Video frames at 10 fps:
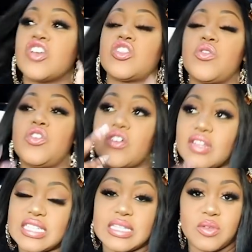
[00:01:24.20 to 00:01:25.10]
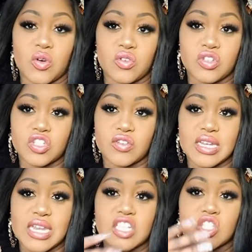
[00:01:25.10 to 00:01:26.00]
So you're gonna see me on your
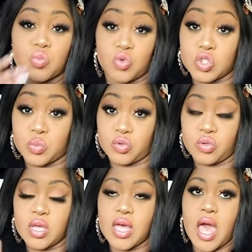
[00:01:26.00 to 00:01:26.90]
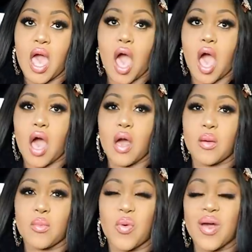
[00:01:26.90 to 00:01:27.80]
screen small.
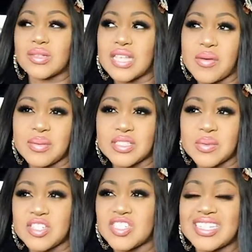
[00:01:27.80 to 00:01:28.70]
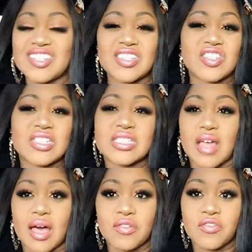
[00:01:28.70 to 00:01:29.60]
What else have I been doing? Just
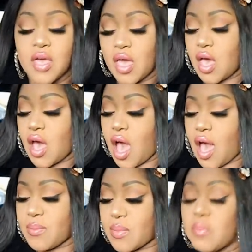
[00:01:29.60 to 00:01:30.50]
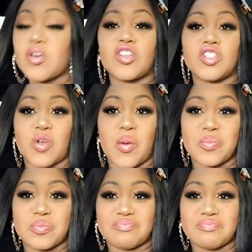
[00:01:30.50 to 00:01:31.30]
stuff. I'm gonna drop